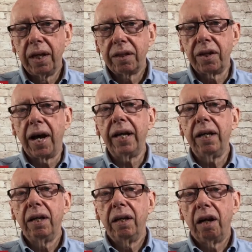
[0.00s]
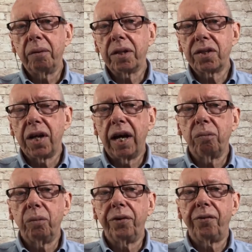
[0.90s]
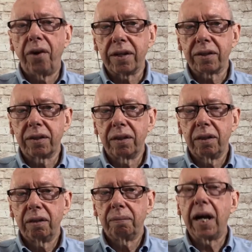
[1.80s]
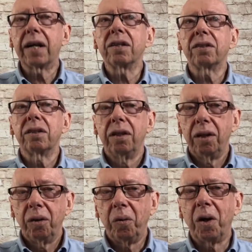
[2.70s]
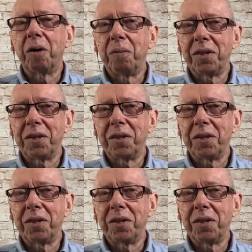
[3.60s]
Today, I want to start with trust. Marcus, welcome to the